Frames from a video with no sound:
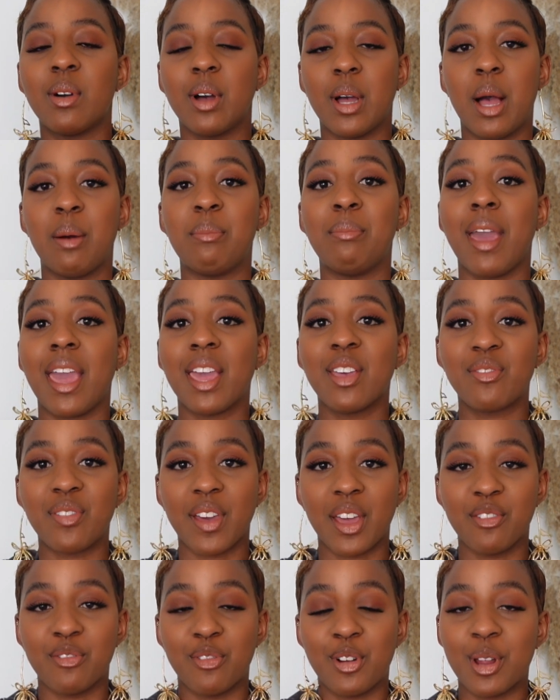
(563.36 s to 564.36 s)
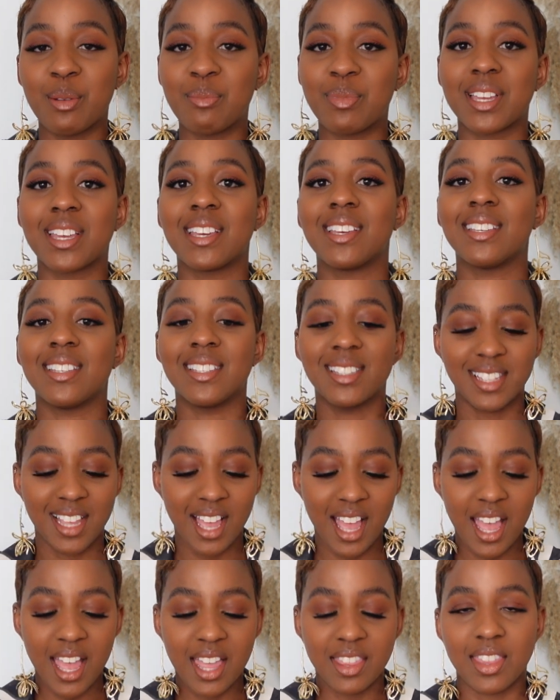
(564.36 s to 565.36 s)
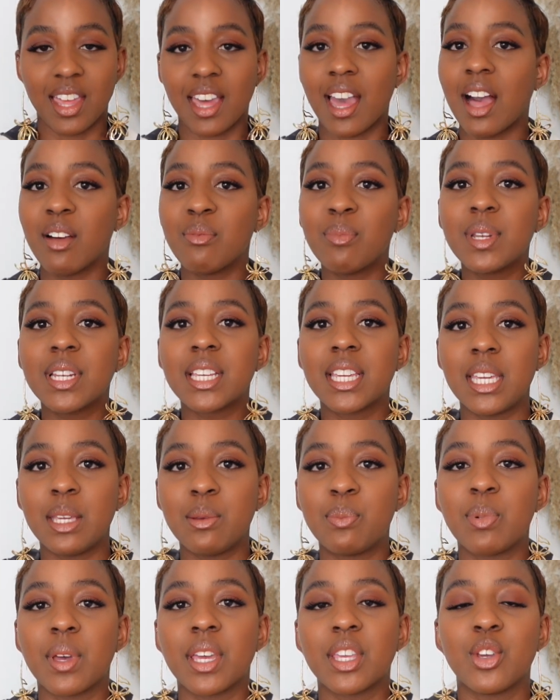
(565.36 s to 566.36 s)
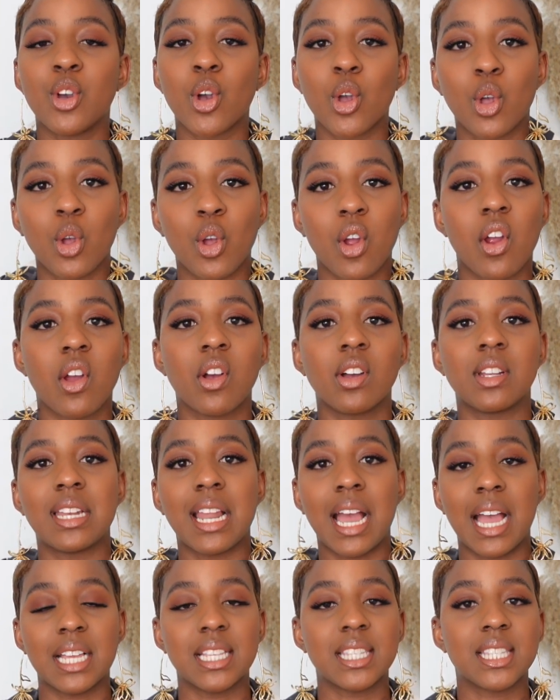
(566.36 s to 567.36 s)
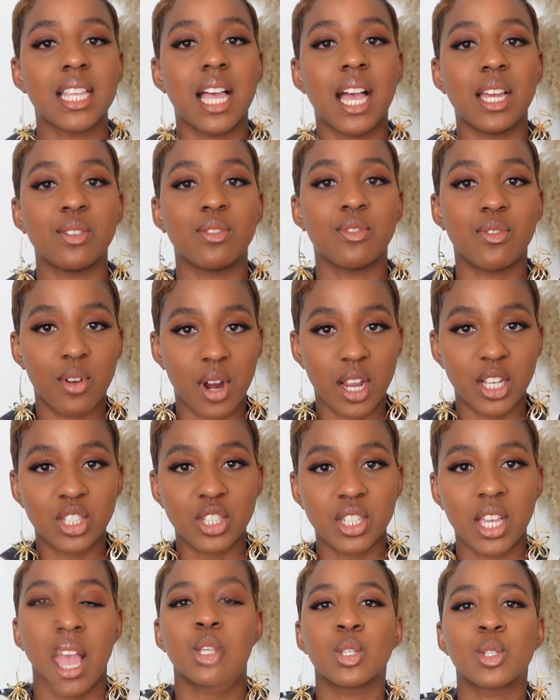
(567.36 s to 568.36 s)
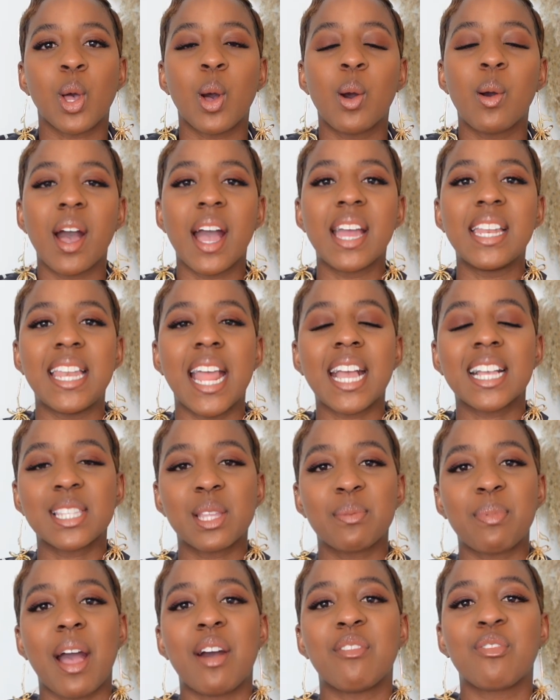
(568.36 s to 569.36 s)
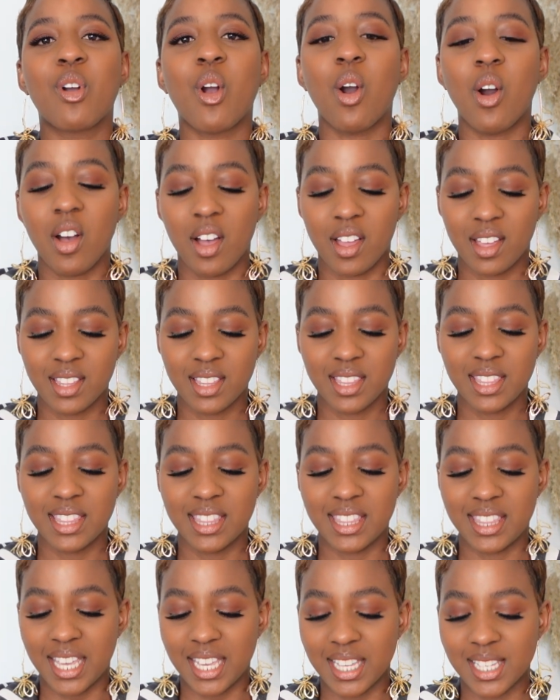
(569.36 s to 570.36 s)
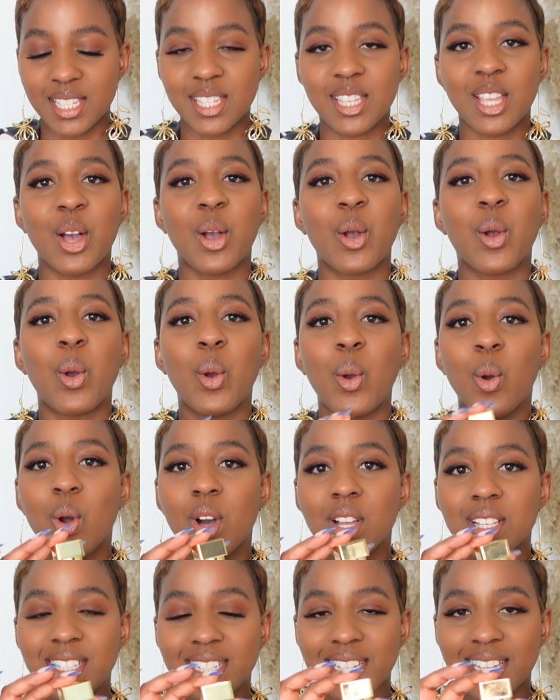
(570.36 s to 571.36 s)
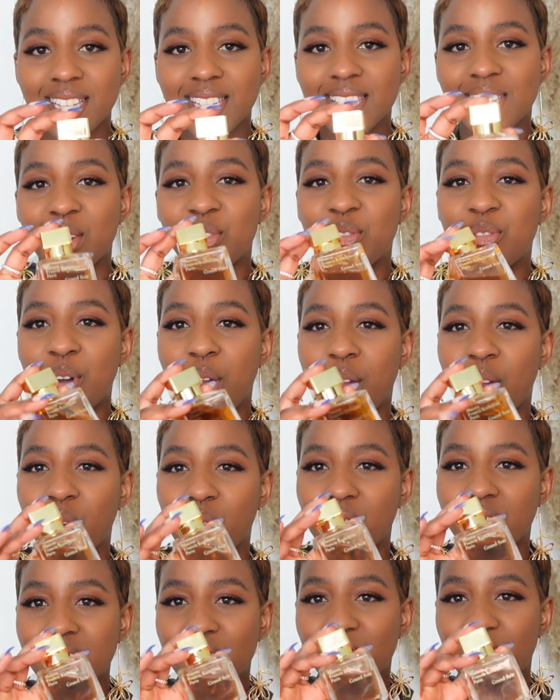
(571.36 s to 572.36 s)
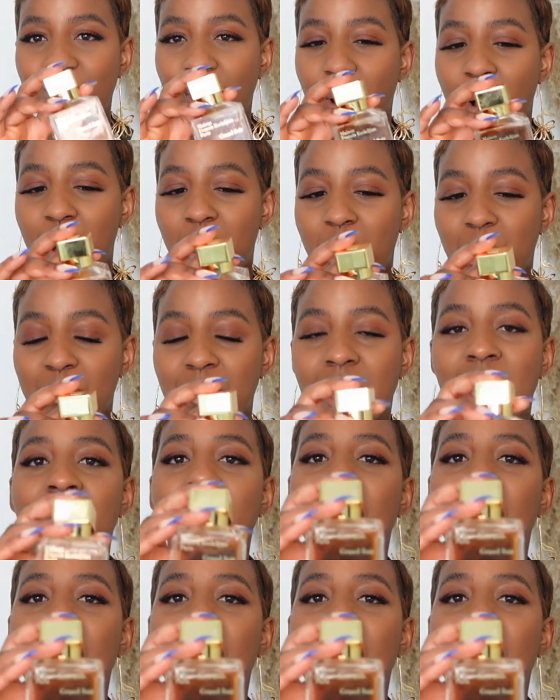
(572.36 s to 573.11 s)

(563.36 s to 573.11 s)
a May favorite because they have been keeping your girl nice and fresh. So next up, I've got this gorgeous fragrance from